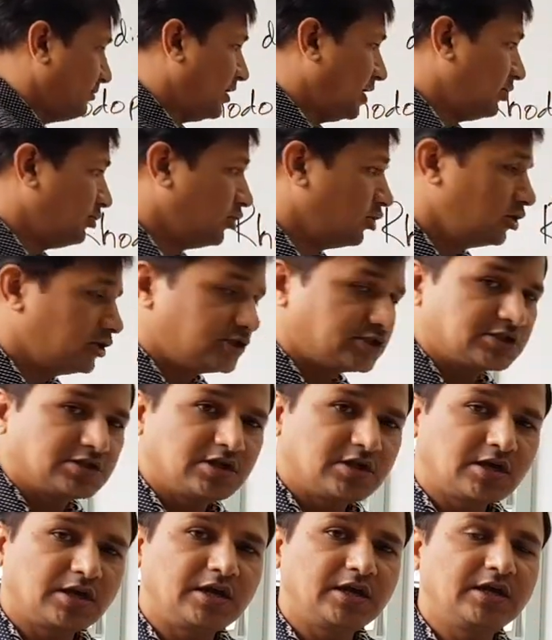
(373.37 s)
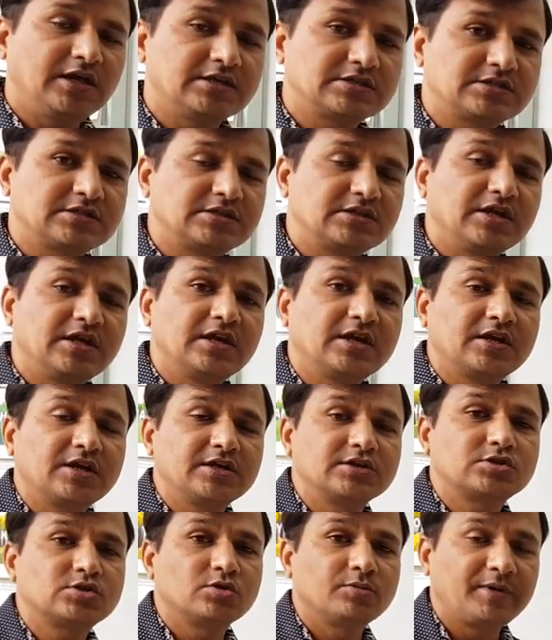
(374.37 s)
millivolt is
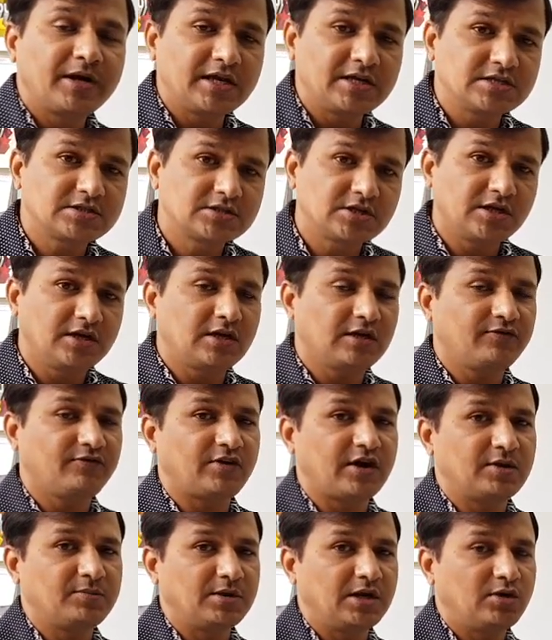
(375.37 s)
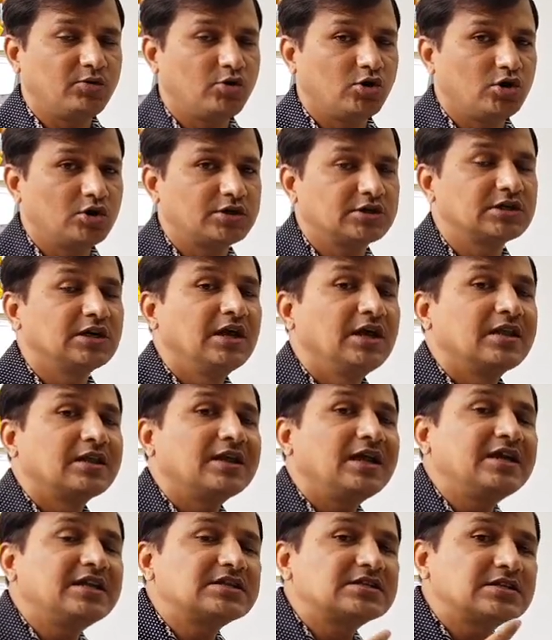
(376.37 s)
increased to minus 35 millivolt.
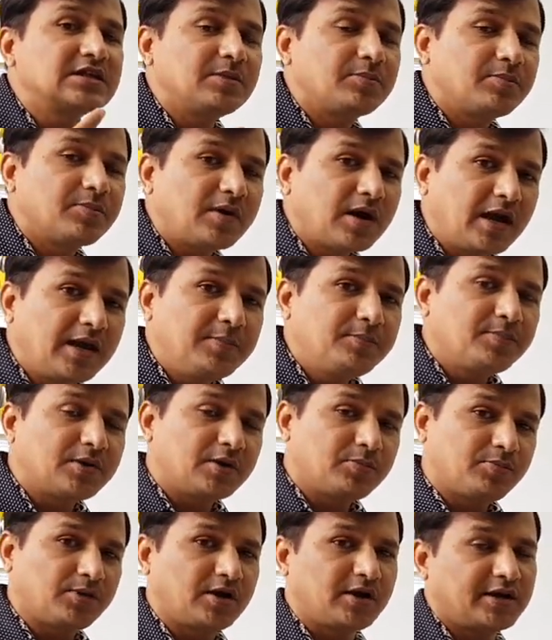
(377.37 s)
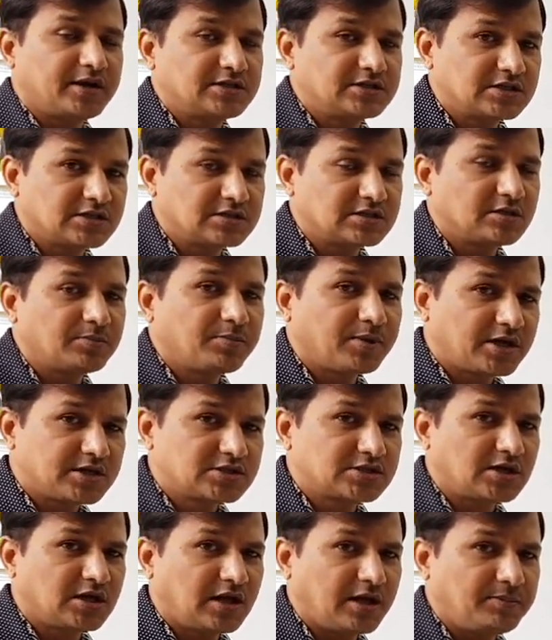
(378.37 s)
That is a hyperpolarization,
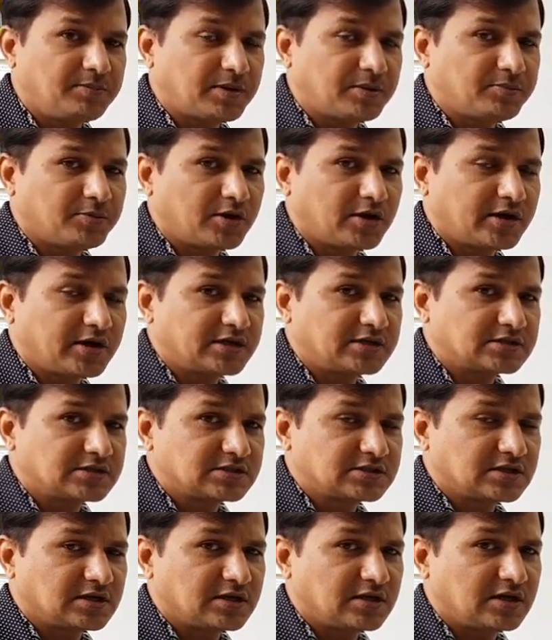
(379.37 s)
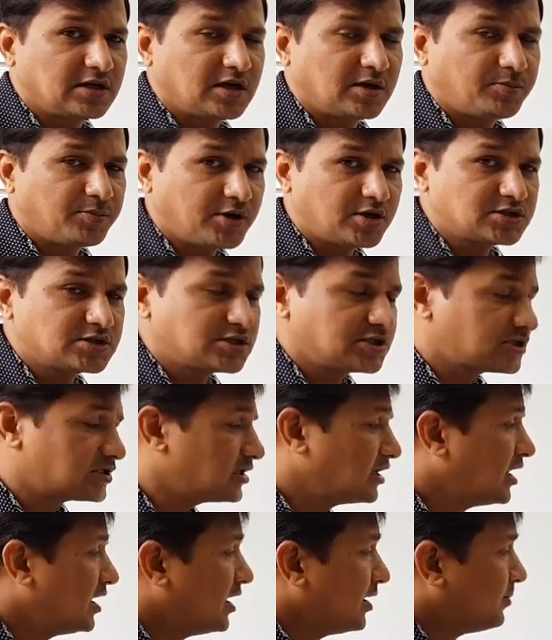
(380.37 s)
partial hyperpolarization uh,
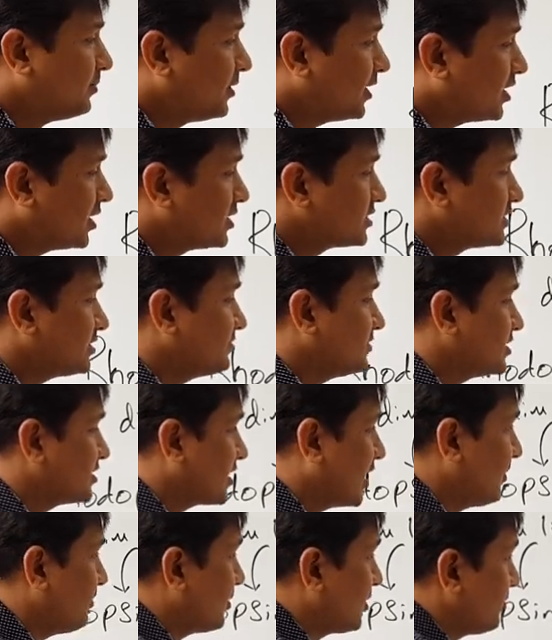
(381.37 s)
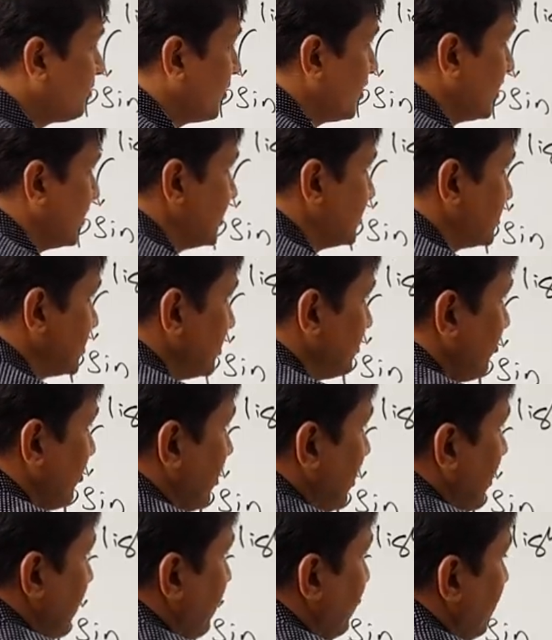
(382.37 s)
process. Because of this hyperpolarization,
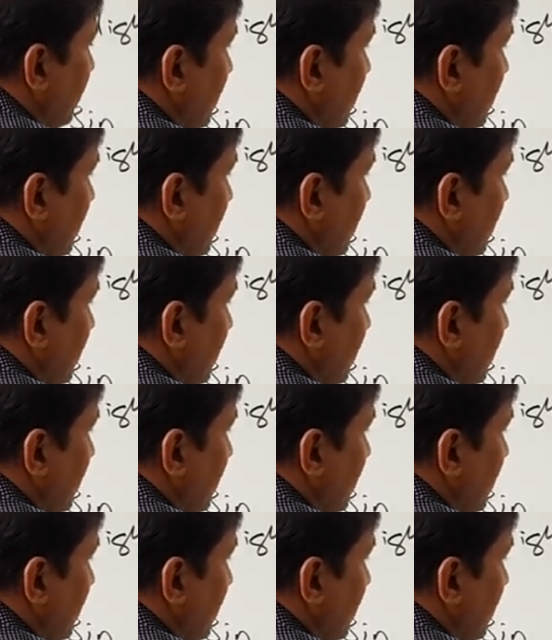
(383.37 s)
what uh,